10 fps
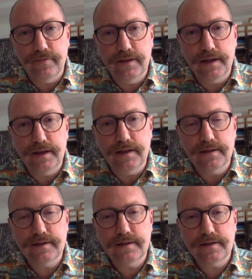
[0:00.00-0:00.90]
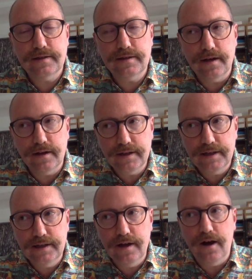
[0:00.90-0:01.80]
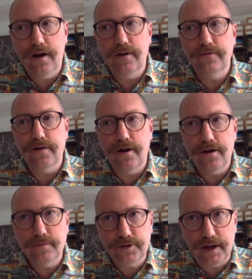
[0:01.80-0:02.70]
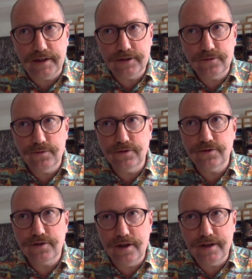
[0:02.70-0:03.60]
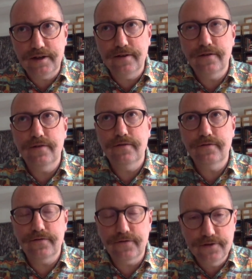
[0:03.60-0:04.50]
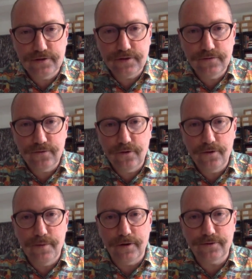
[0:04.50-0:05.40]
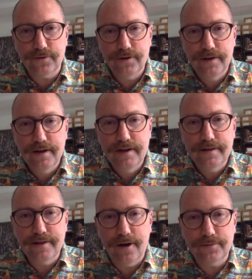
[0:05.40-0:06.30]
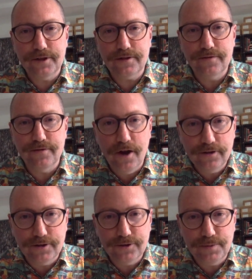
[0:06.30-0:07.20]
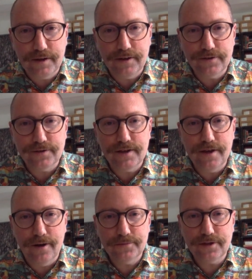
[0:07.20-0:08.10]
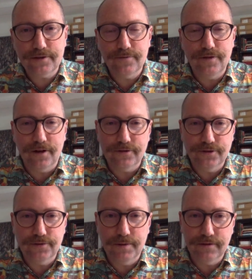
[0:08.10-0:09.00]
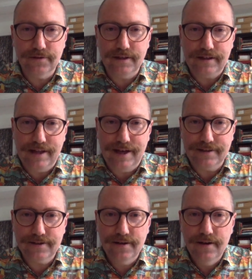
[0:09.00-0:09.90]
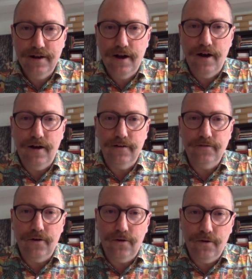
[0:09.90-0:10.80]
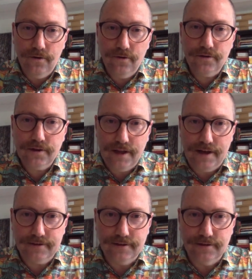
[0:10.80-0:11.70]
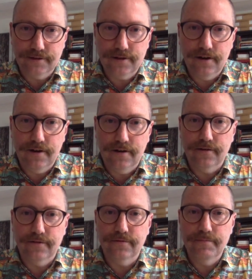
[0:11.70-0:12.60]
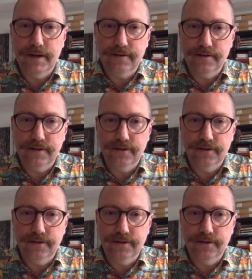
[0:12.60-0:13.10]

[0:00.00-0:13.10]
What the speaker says: the study of objects will study first and foremost the objects of knowledge, because the objects of knowledge build the class of all classes of mentally